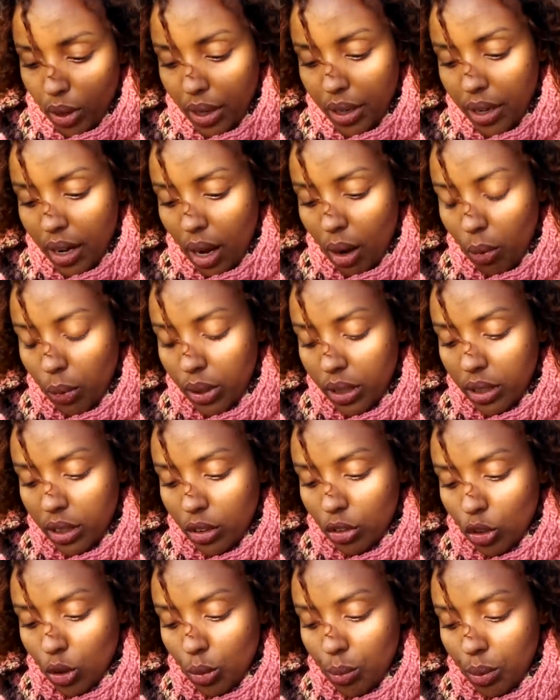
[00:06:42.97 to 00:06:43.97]
Right now we
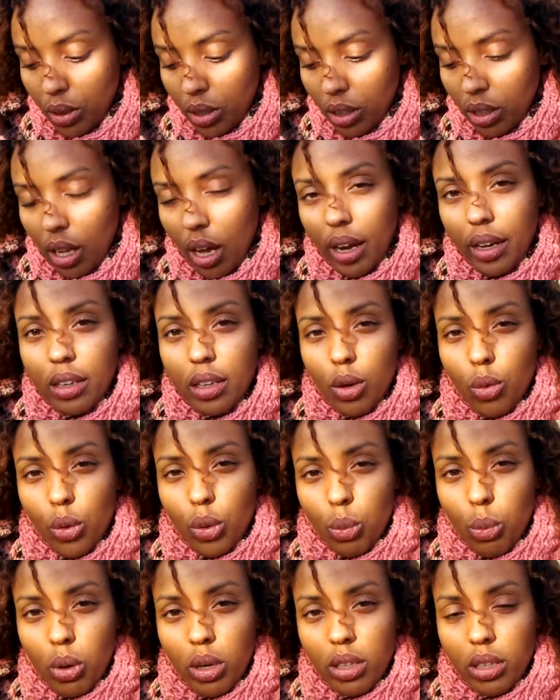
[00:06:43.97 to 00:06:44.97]
need to be aligning
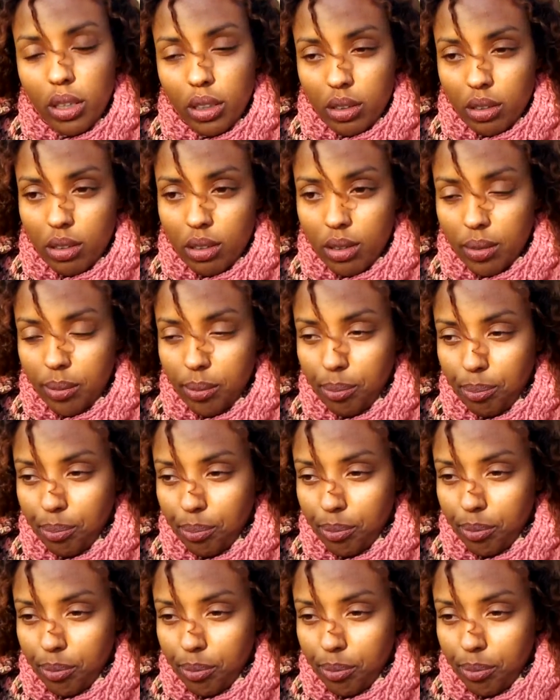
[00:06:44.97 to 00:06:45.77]
with oneness.